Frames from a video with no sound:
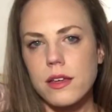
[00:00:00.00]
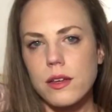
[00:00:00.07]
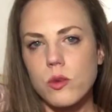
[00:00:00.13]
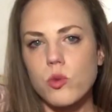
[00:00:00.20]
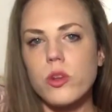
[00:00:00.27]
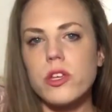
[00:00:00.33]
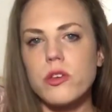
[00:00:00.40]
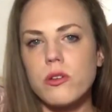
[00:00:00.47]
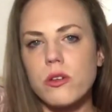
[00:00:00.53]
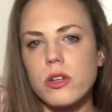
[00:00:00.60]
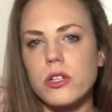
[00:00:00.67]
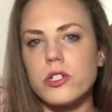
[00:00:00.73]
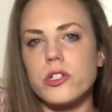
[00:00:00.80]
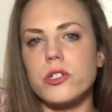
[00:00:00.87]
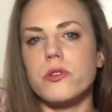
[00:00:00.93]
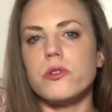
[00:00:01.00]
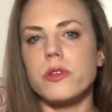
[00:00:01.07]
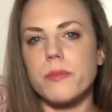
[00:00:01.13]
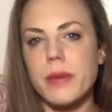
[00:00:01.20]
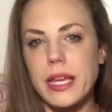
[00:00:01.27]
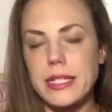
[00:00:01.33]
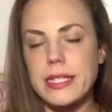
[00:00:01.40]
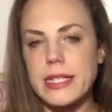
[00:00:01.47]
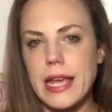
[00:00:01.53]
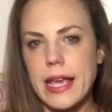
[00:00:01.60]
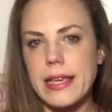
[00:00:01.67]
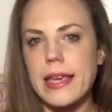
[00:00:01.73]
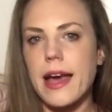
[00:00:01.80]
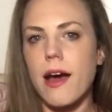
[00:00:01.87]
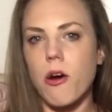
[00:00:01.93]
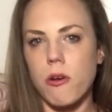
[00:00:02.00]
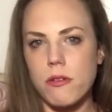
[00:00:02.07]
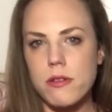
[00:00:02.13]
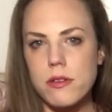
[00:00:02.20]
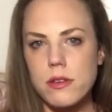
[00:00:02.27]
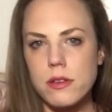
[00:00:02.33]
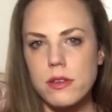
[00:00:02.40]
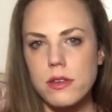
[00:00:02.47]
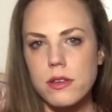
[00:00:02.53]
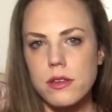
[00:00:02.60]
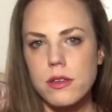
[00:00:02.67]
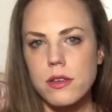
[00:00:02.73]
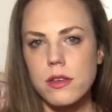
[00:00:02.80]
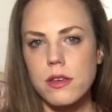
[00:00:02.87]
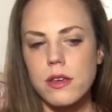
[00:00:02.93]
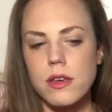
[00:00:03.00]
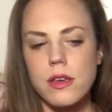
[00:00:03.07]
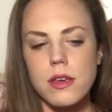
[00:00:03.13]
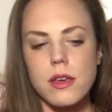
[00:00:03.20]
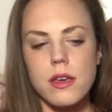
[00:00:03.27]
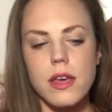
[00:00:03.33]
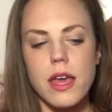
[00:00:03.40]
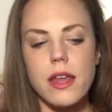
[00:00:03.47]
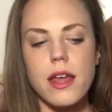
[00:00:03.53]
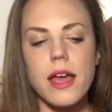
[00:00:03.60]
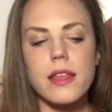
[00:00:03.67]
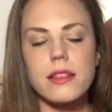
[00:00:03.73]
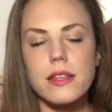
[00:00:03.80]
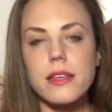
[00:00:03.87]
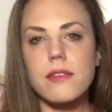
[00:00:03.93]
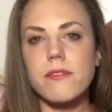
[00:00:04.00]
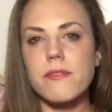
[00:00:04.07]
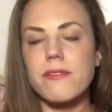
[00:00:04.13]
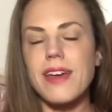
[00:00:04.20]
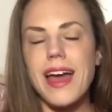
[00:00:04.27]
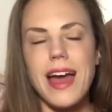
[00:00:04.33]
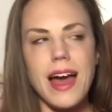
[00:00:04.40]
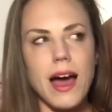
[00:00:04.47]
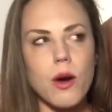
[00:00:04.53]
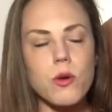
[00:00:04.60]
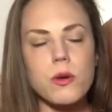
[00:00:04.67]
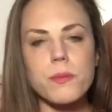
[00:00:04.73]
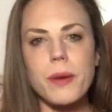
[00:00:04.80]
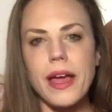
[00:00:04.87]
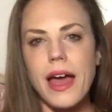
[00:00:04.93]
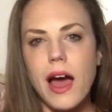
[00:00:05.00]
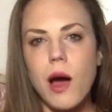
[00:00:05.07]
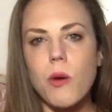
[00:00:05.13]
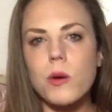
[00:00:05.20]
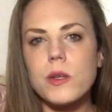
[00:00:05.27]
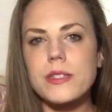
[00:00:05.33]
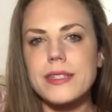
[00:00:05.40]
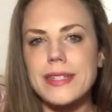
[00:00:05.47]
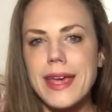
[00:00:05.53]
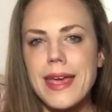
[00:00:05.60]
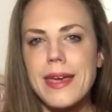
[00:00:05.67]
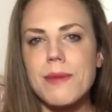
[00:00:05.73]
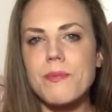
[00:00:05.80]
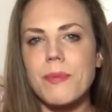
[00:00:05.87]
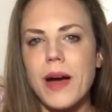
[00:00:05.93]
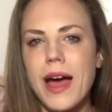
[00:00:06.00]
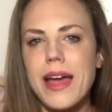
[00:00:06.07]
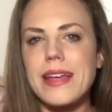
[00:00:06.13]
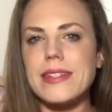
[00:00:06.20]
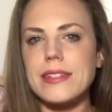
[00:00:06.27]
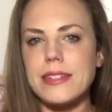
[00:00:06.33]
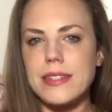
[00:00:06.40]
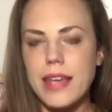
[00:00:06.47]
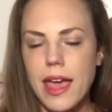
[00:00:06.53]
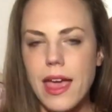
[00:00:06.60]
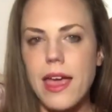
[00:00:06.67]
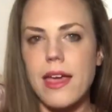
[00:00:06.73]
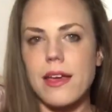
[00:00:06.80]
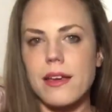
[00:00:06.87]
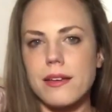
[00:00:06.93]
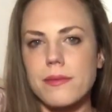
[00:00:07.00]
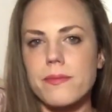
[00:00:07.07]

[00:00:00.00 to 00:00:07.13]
What are you going to do to make today count? And I live hour by hour, day by day.